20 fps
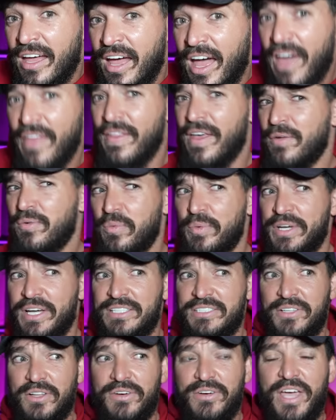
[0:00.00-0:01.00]
and then when we
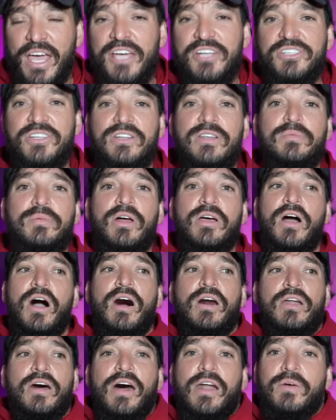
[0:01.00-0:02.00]
get to location, he'd be like,
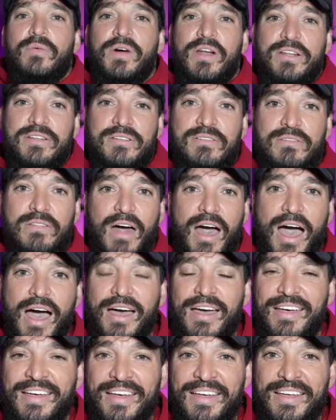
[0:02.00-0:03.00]
oh no, I don't want to do
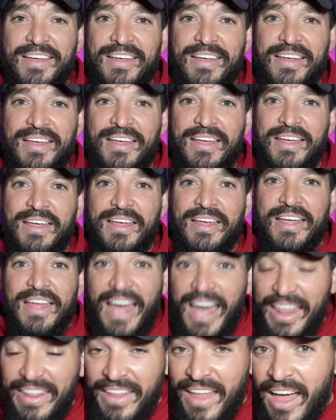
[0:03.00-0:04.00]
that.
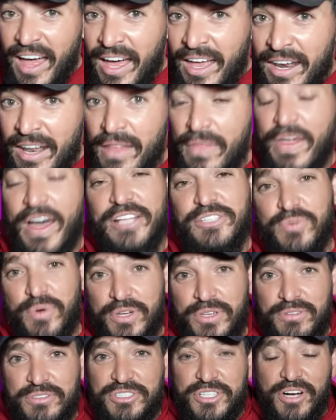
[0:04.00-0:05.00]
And then that's
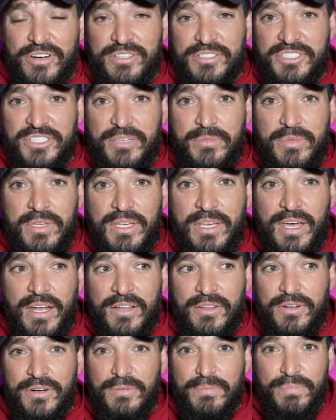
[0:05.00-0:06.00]
where you start to see me get
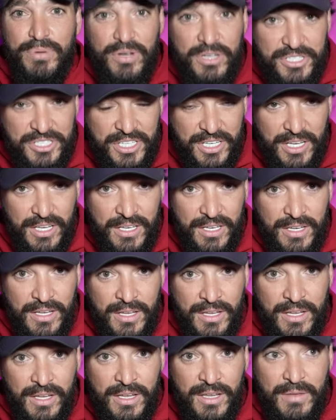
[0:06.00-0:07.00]
a little pushy
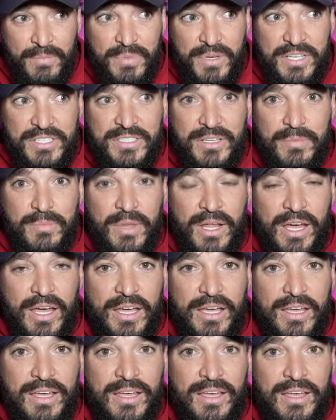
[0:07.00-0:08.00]
because I'm
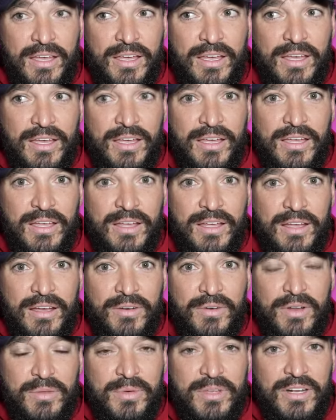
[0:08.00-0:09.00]
like,
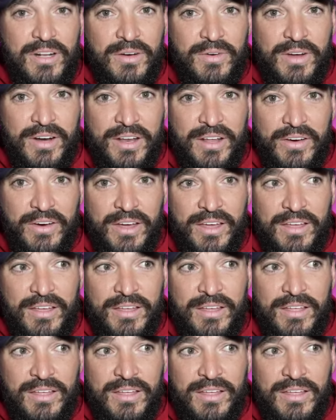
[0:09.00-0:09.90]
what do you mean you don't want to do it?